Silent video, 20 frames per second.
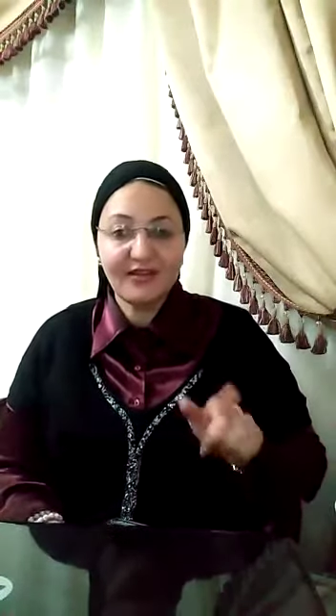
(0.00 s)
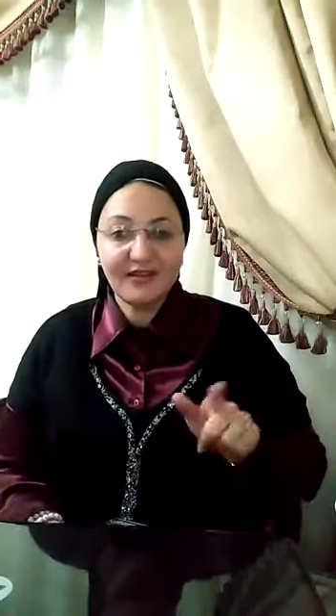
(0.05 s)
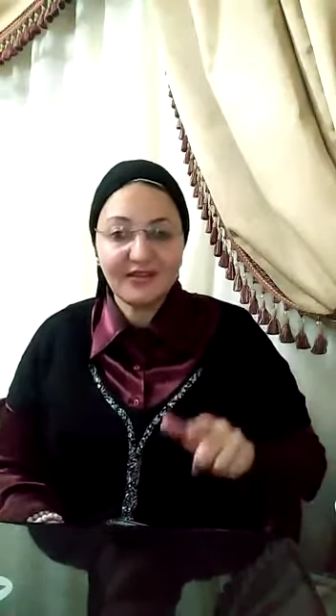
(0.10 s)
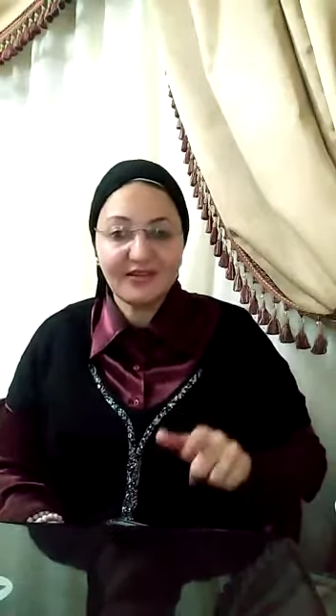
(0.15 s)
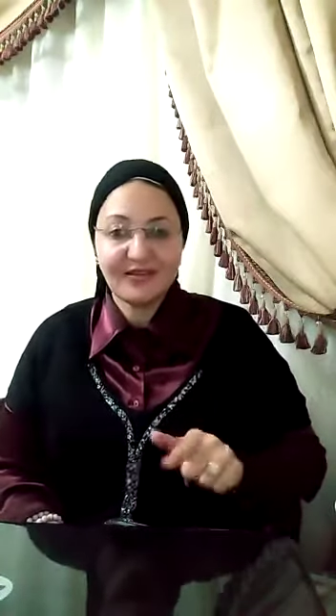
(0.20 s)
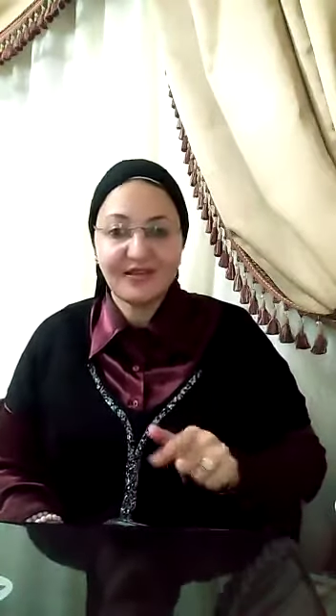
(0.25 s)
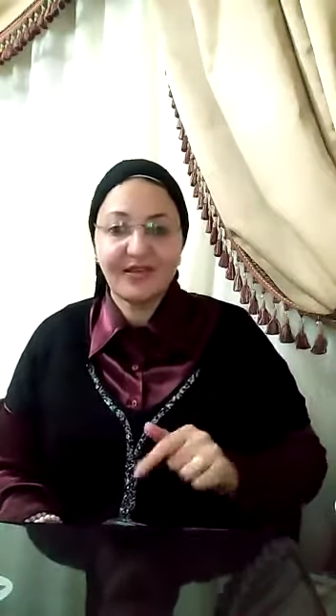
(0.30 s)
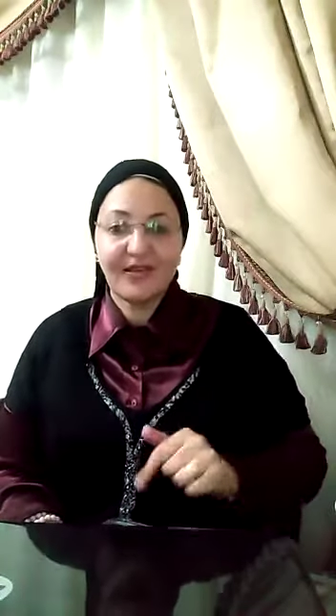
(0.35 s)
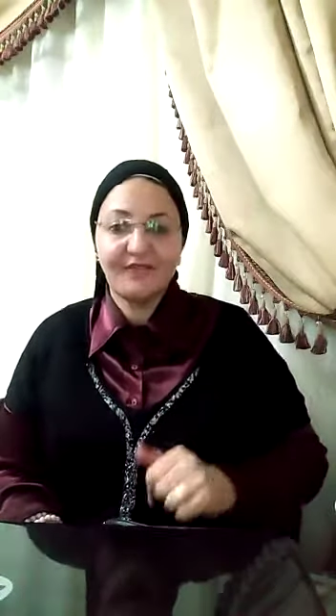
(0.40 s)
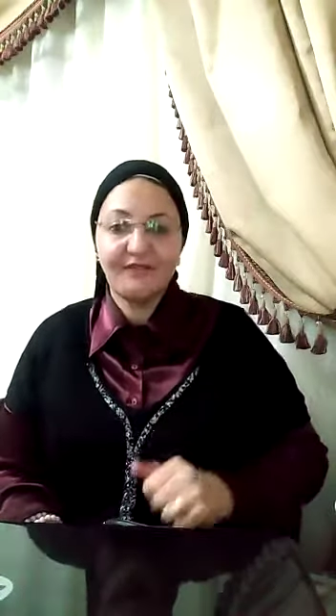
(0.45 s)

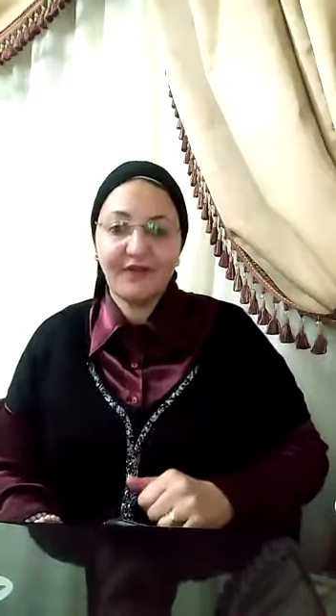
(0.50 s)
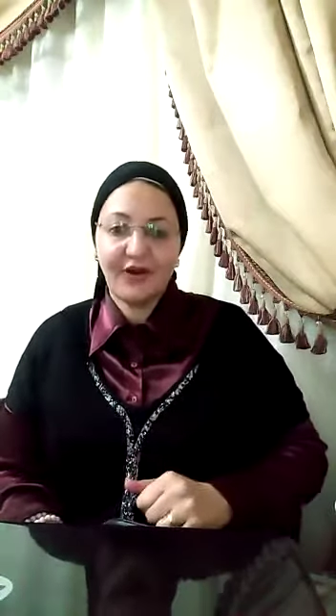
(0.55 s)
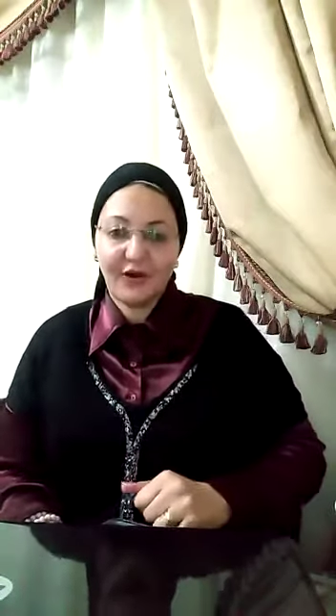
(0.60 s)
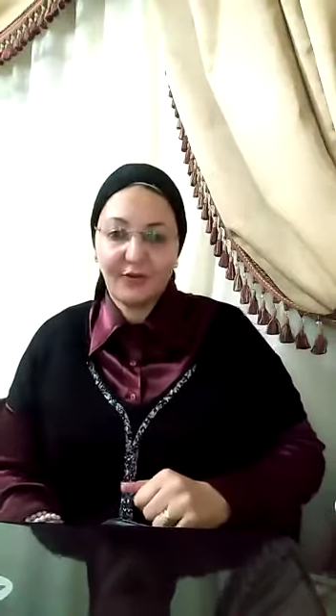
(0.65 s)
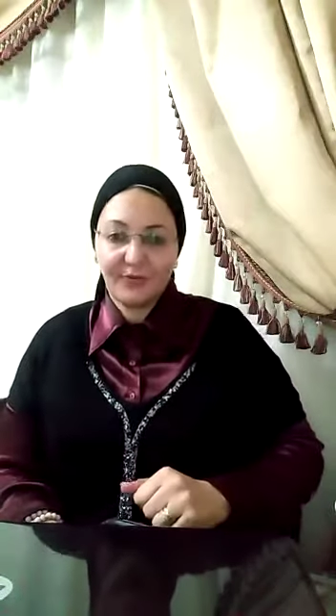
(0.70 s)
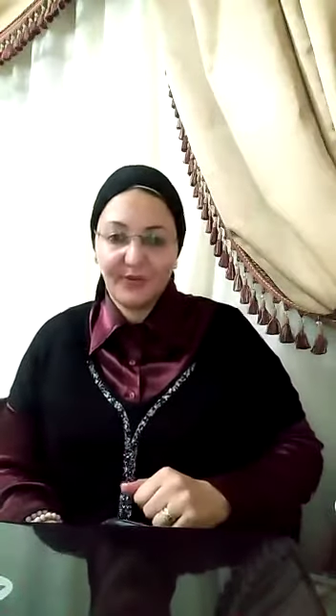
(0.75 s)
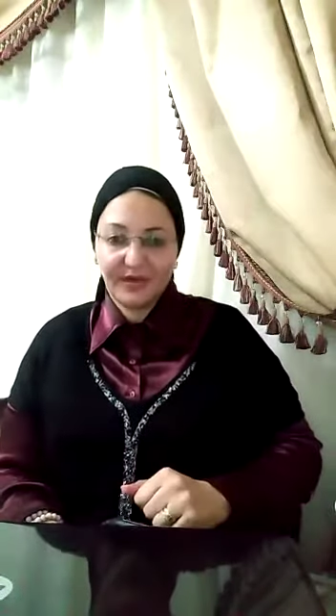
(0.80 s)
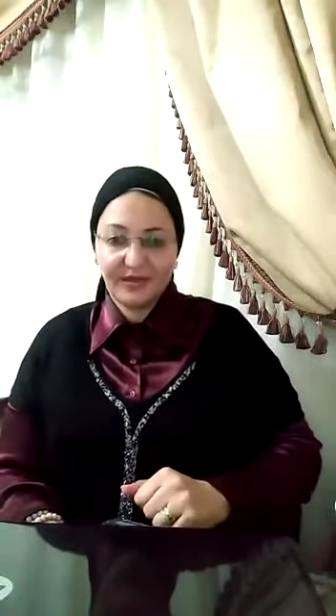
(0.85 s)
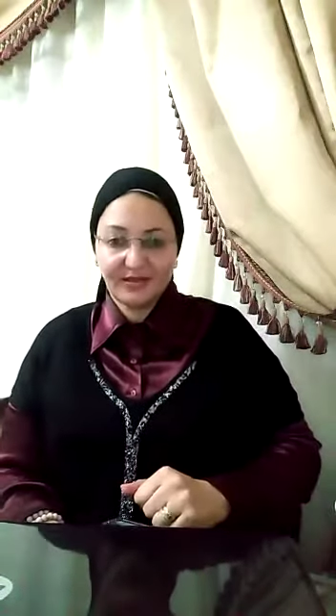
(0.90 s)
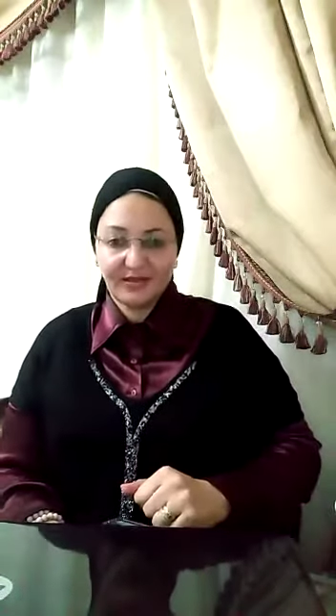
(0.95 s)
ethical
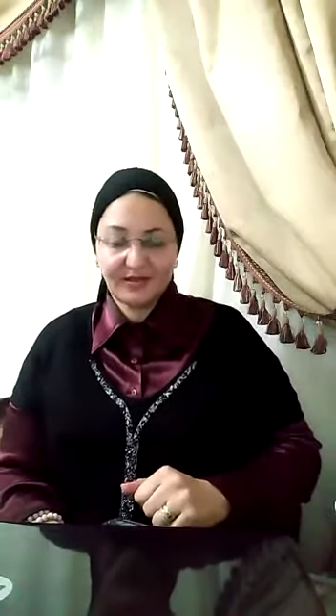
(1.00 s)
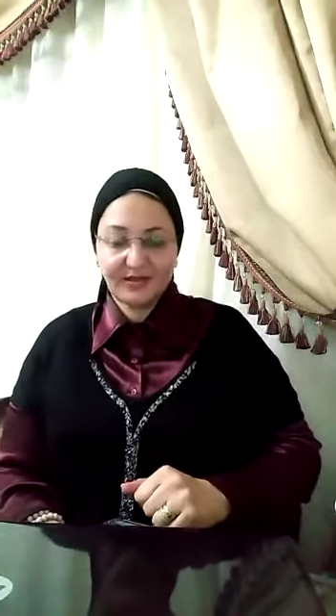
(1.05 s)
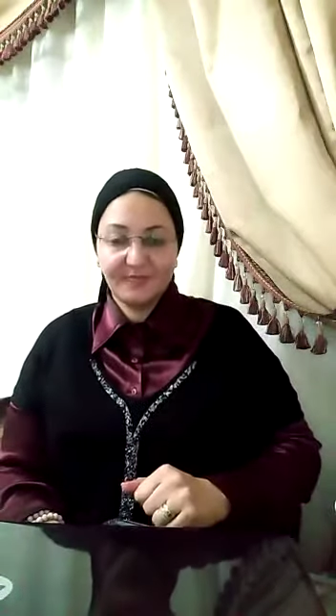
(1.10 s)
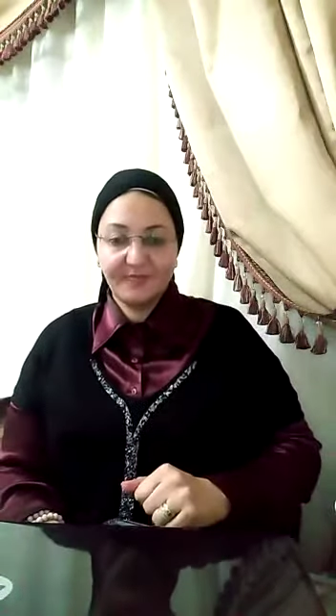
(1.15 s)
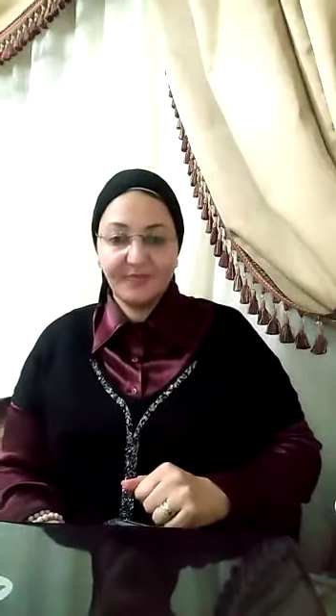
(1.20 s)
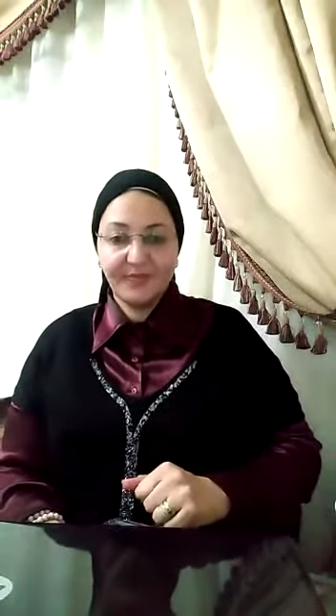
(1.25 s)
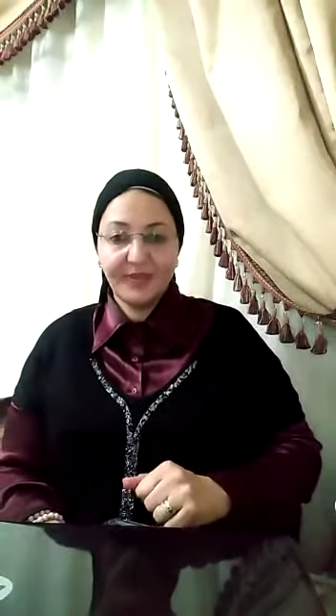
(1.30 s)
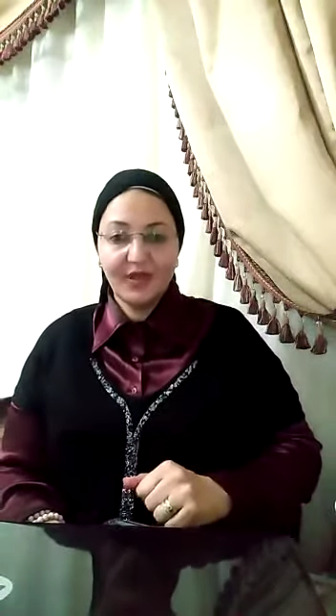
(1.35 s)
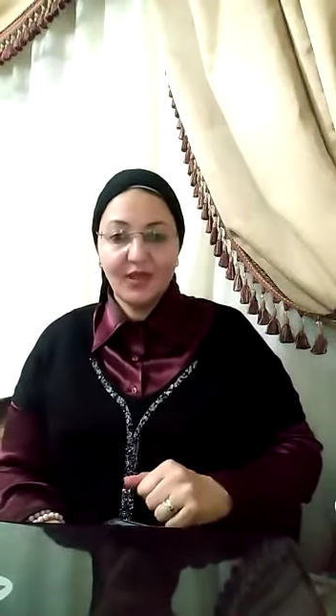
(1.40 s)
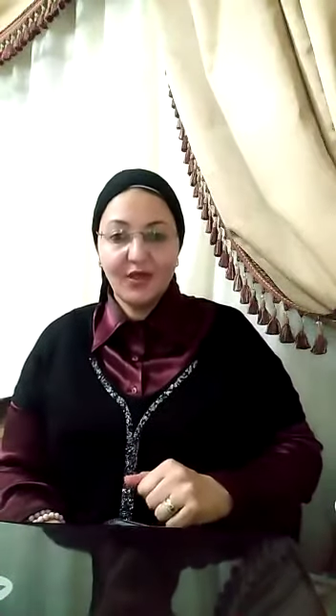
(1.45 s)
environment,
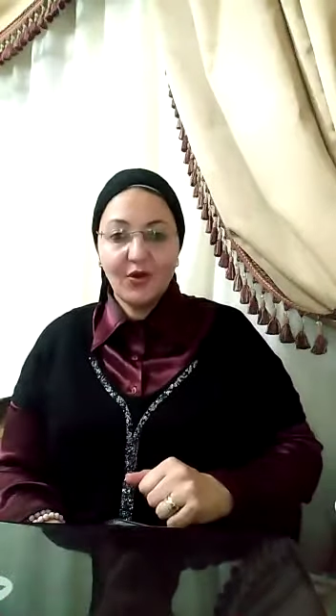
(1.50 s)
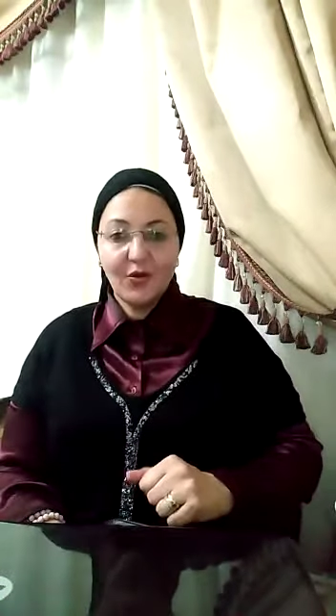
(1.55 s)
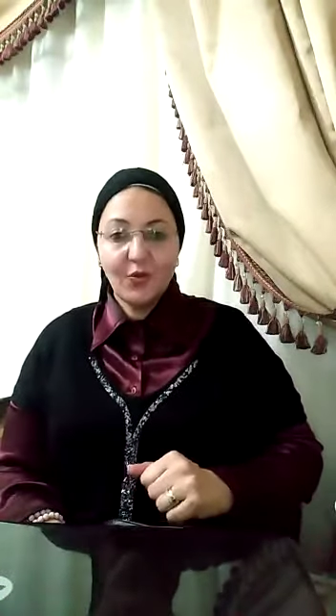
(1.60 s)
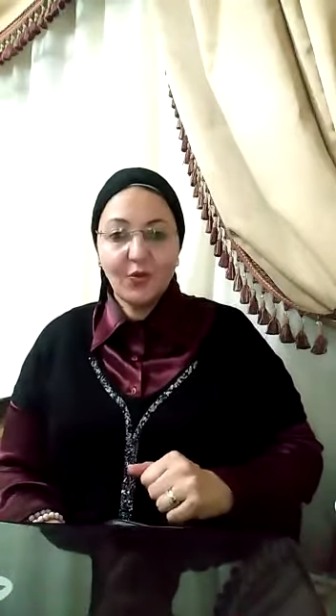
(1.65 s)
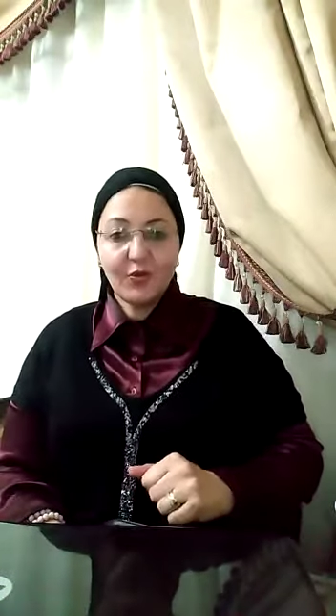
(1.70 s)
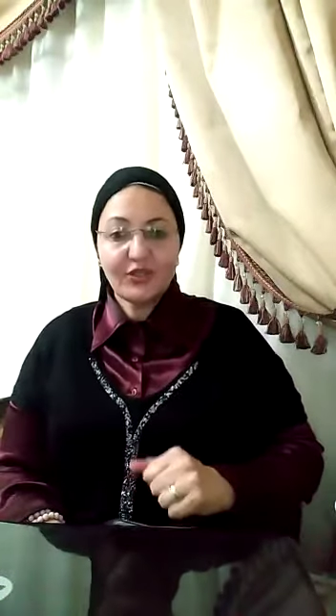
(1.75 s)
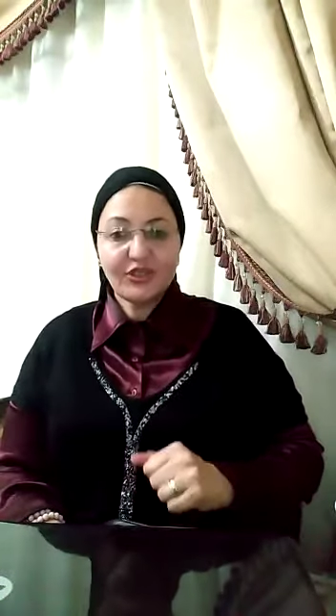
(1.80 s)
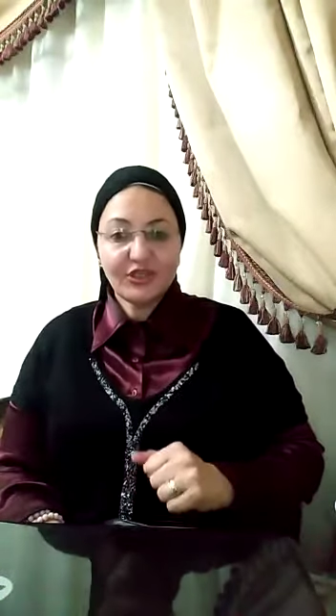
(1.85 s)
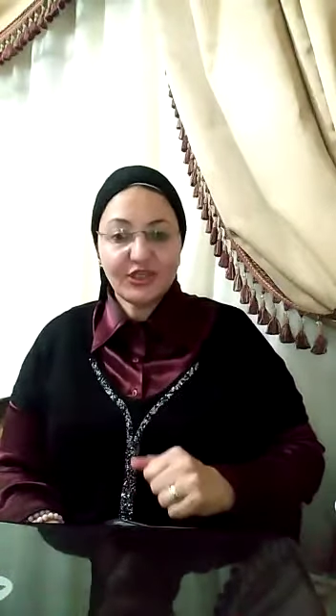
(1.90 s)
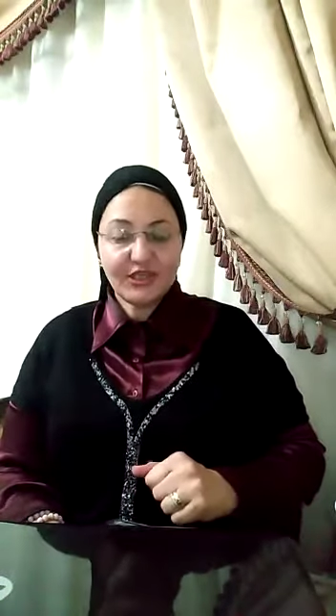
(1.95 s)

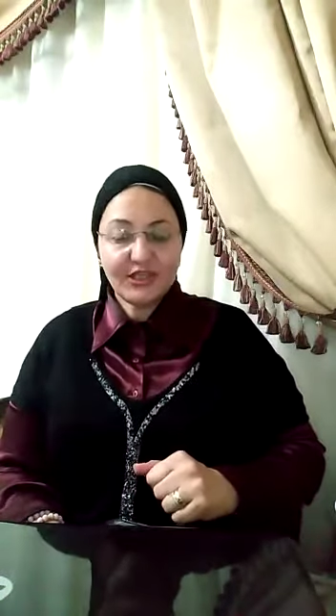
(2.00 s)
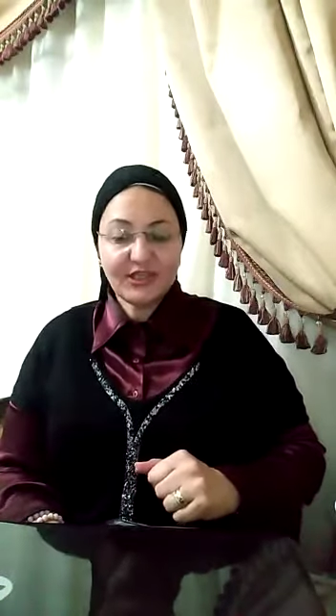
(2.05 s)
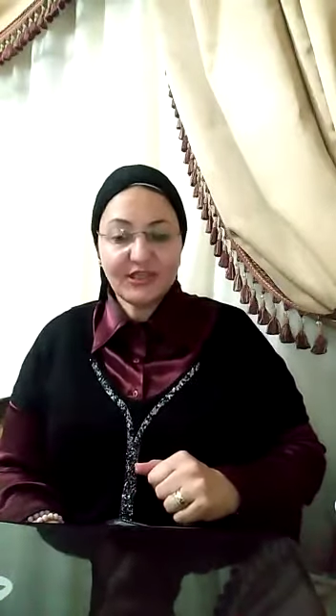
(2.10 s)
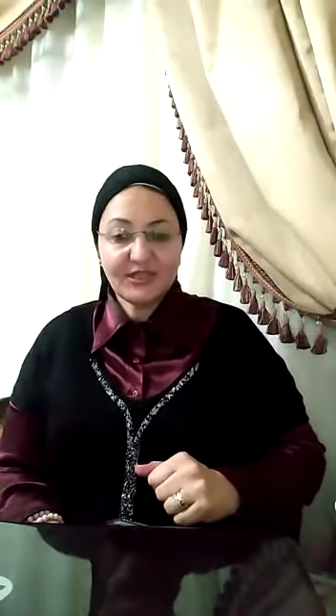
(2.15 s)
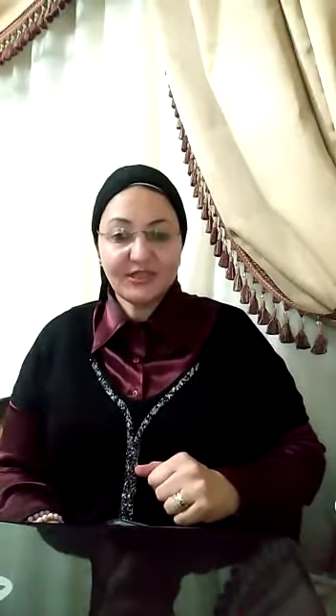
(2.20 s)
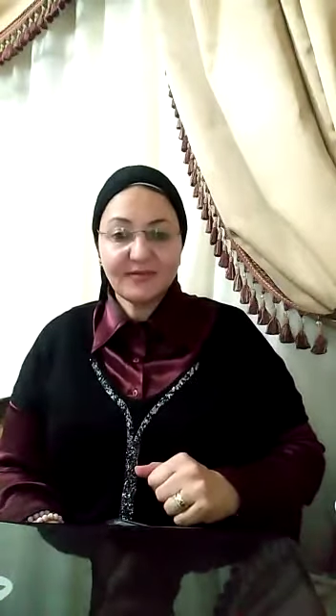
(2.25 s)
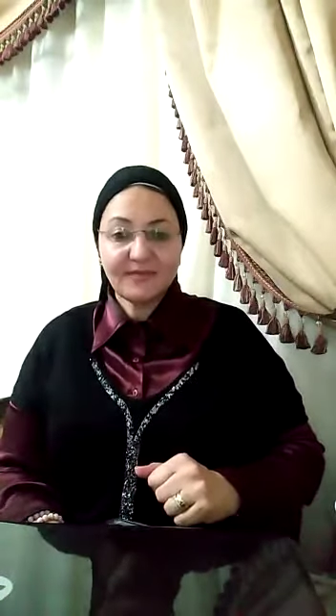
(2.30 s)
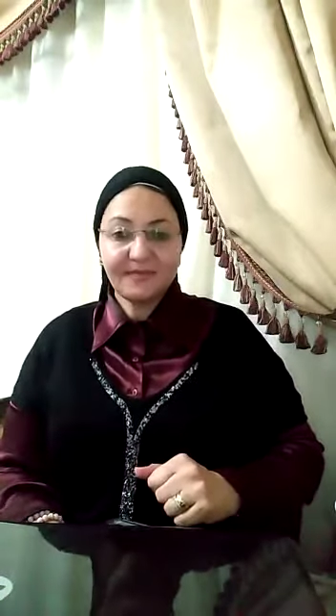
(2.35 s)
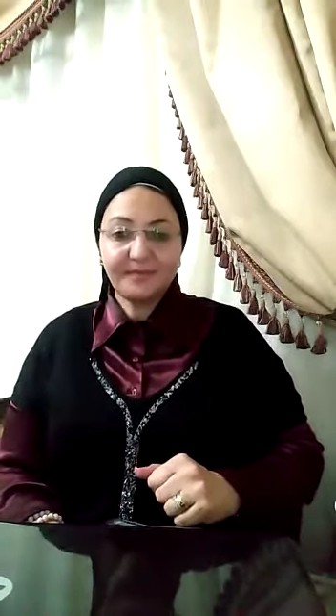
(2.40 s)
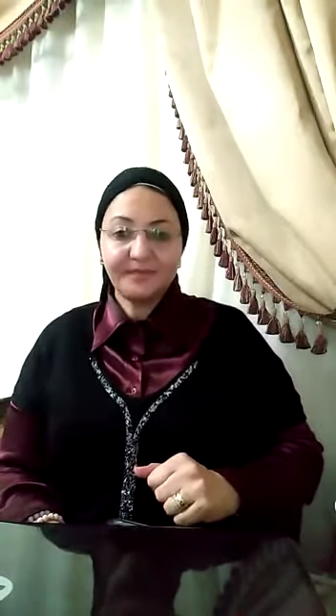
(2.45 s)
which is